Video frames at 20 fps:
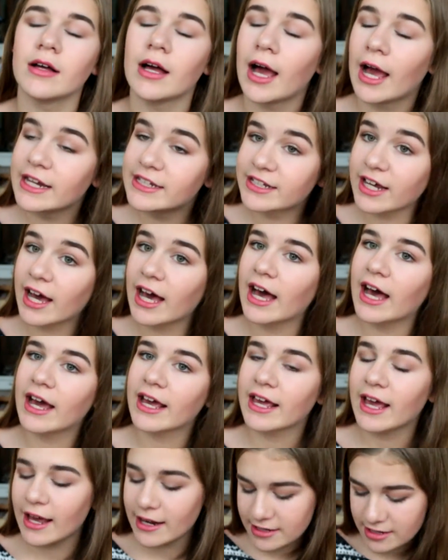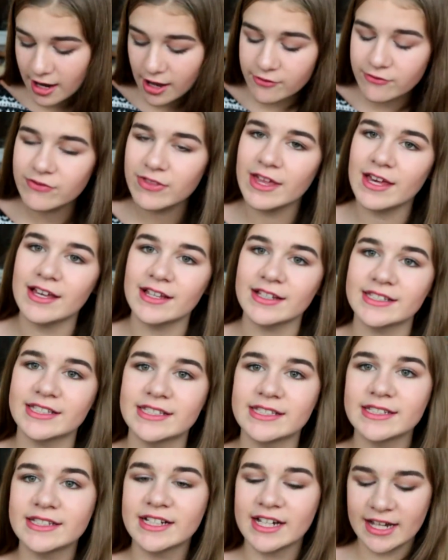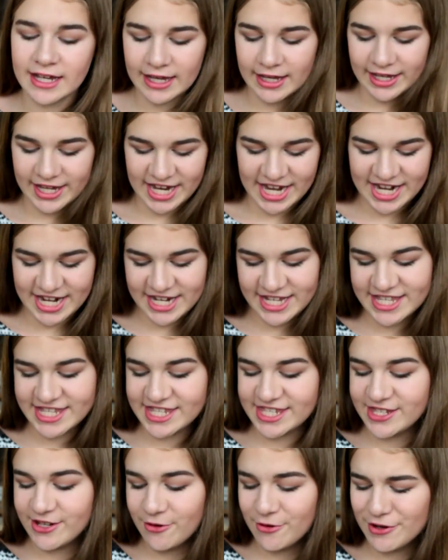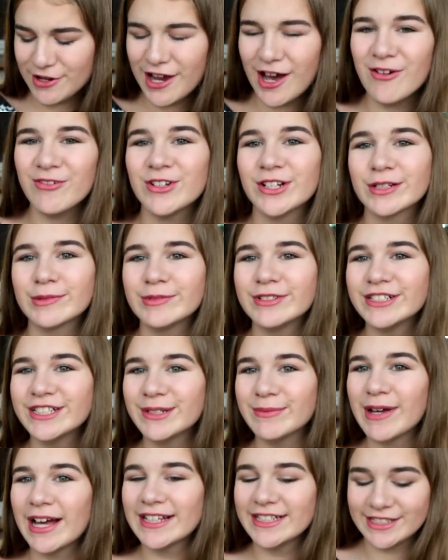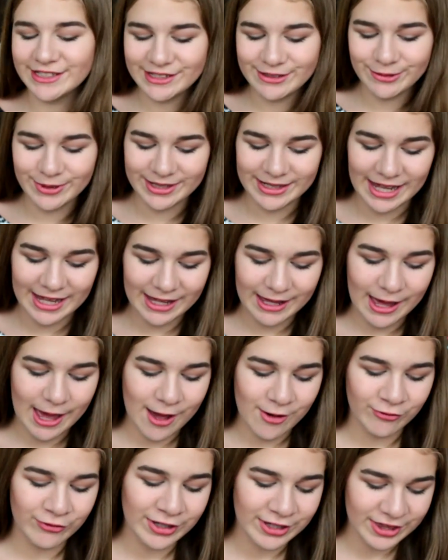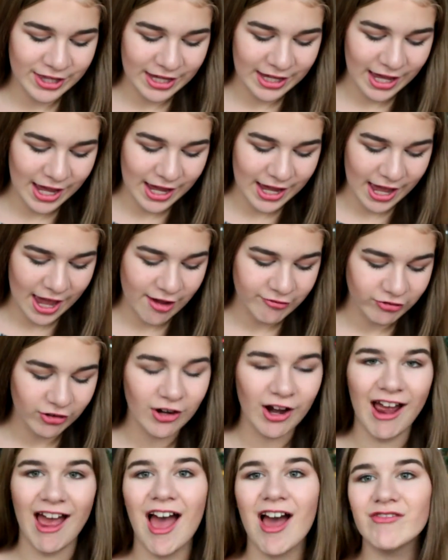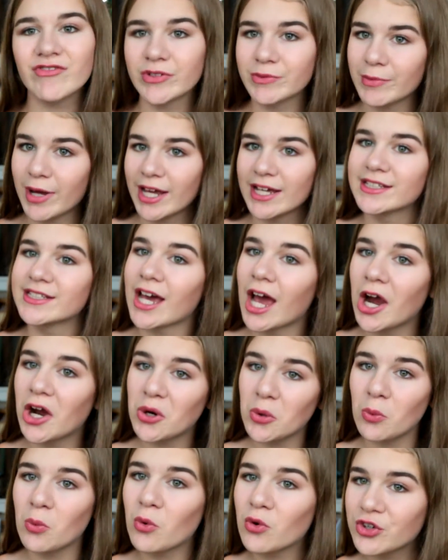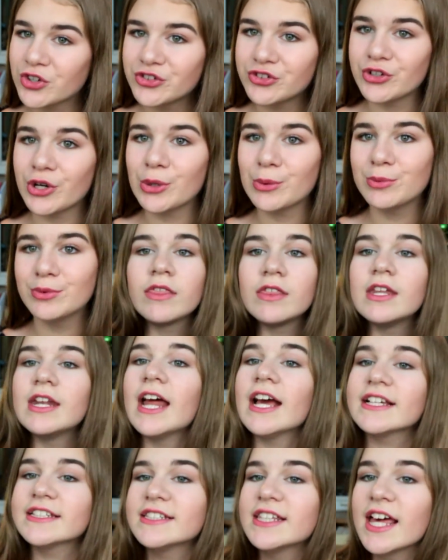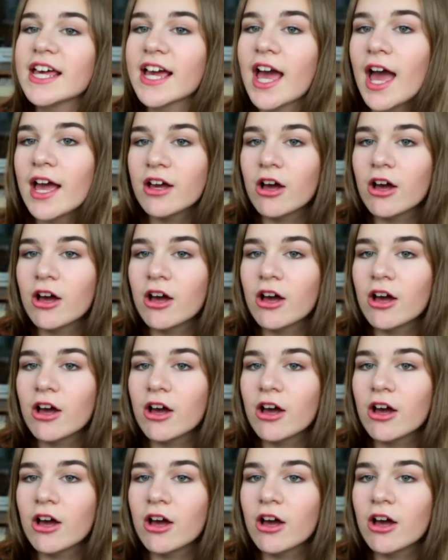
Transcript: I die. I love this. It's so comfortable and matches with like everything I ever have in my entire wardrobe. The next thing I